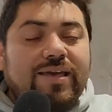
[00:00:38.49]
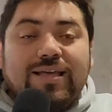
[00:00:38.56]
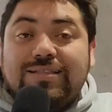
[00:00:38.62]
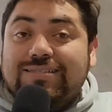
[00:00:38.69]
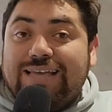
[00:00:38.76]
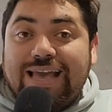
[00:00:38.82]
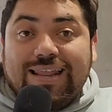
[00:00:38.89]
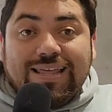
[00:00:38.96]

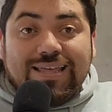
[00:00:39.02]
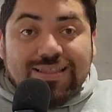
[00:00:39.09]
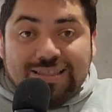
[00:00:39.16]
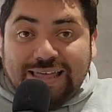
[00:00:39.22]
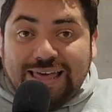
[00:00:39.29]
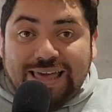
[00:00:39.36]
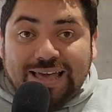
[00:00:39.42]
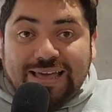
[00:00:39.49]
it's getting
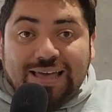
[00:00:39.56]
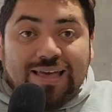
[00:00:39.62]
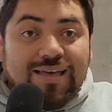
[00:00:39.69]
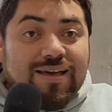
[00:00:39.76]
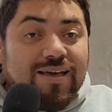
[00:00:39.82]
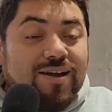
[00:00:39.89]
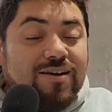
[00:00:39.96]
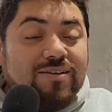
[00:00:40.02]
leaked
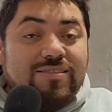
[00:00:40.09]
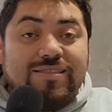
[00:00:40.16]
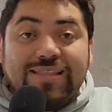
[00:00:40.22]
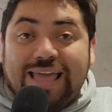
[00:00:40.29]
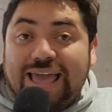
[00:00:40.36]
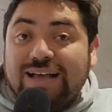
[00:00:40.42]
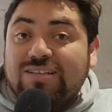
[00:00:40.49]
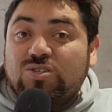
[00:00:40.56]
her
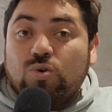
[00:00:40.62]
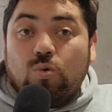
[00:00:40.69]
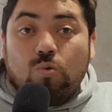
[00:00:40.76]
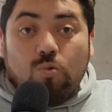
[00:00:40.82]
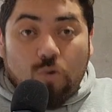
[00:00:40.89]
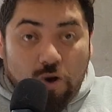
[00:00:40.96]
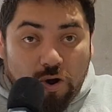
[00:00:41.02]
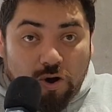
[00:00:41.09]
next
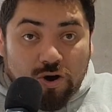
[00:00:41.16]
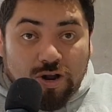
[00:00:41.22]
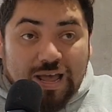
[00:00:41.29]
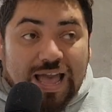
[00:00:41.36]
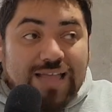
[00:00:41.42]
work